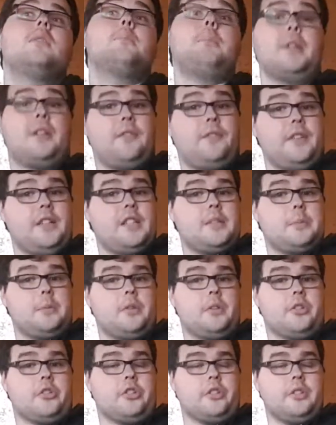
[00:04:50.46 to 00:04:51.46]
Big Finish
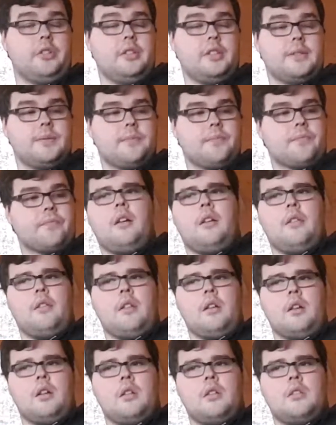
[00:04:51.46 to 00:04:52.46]
Productions.
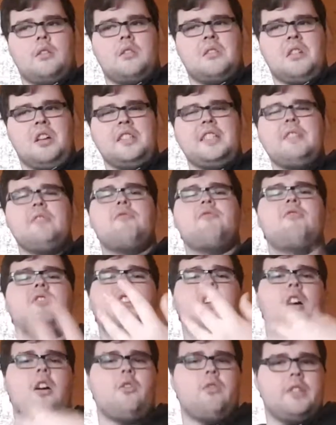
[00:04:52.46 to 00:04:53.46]

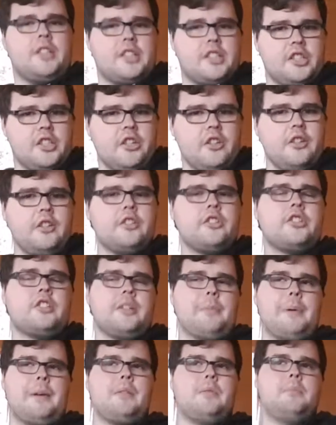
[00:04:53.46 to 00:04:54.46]
I
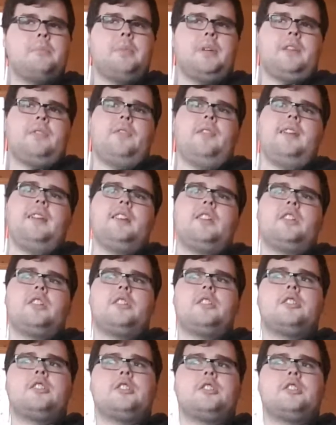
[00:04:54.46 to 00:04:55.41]
researched about Big Finish,